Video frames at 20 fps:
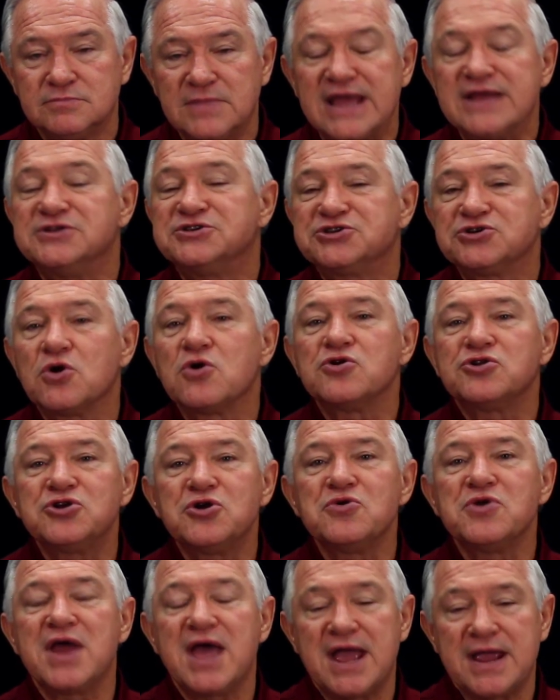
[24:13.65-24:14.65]
Insert
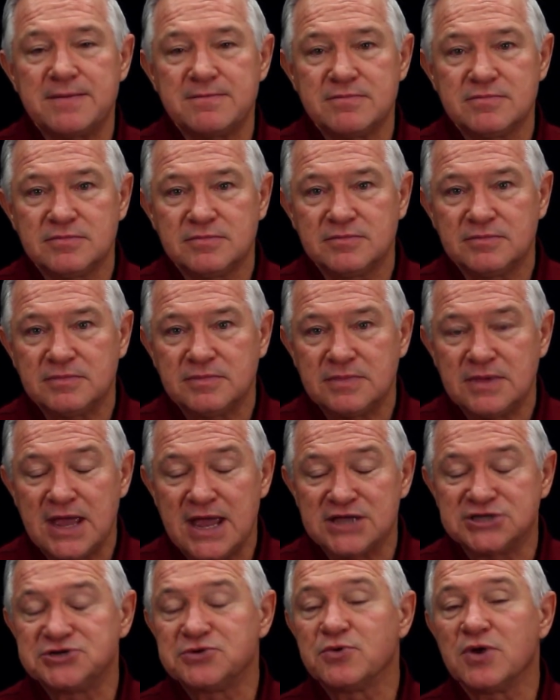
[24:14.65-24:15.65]
your name
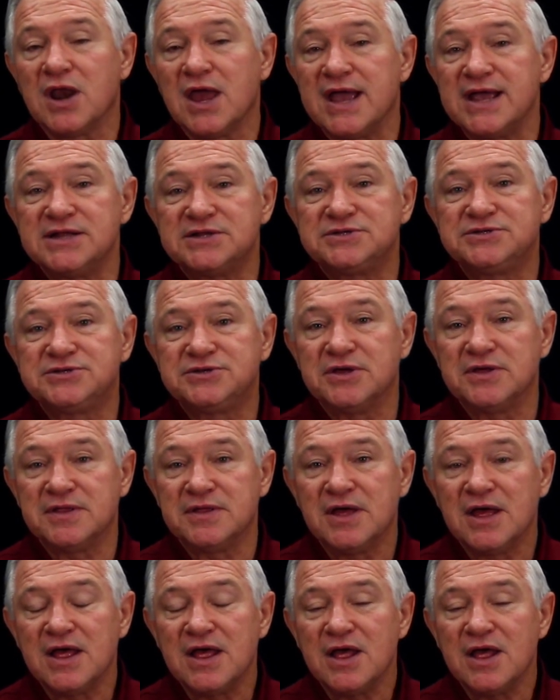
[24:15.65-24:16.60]
as it relates to